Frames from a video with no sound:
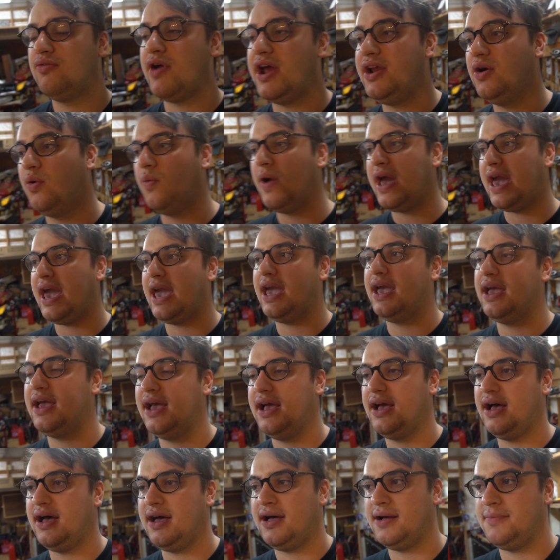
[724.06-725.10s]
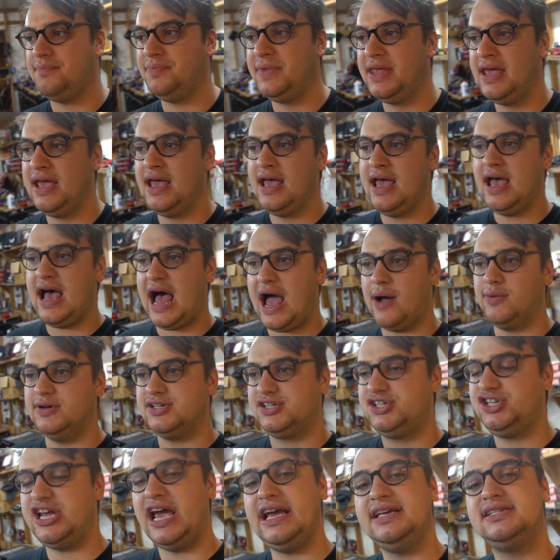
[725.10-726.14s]
right away, I was
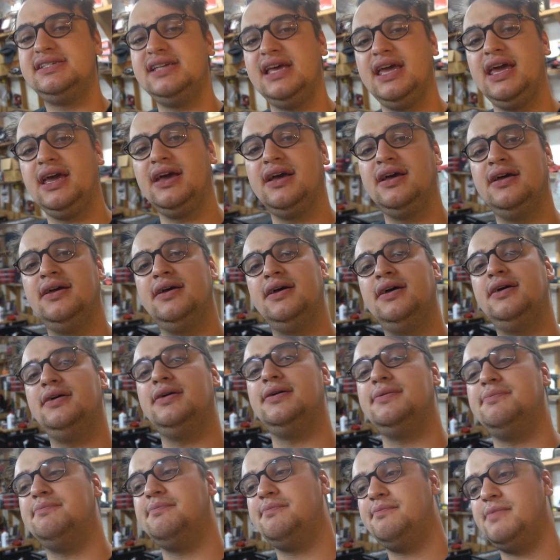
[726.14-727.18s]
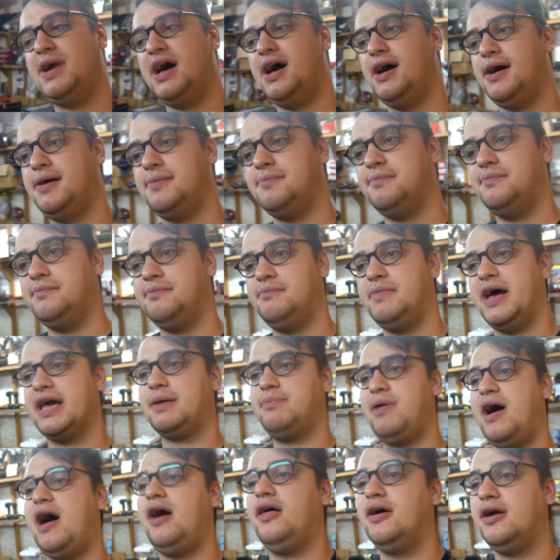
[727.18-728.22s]
chasing Mike
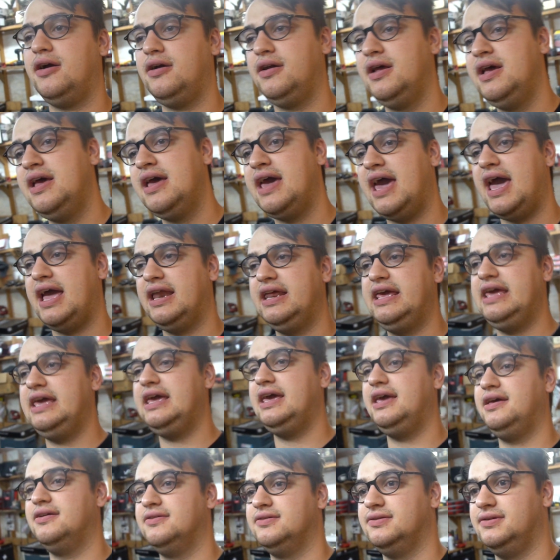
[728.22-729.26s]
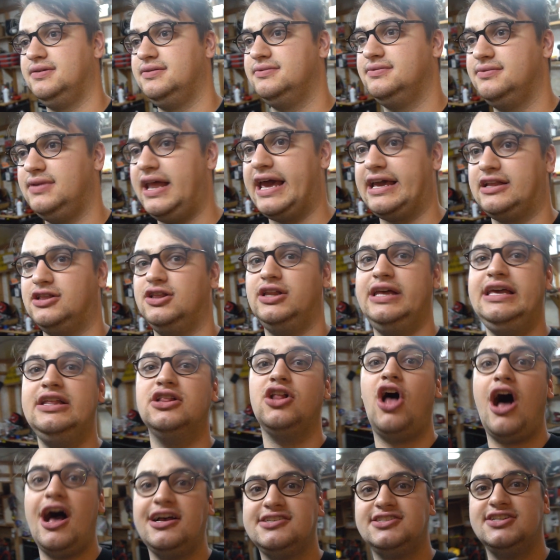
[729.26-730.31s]
Pollard, and he
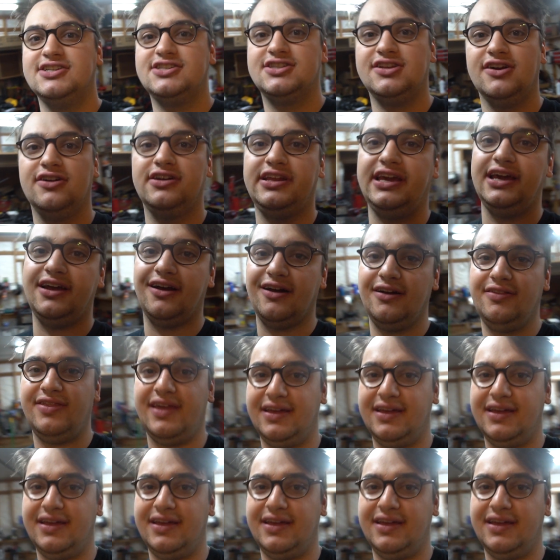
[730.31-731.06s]
lost his 3rd gear.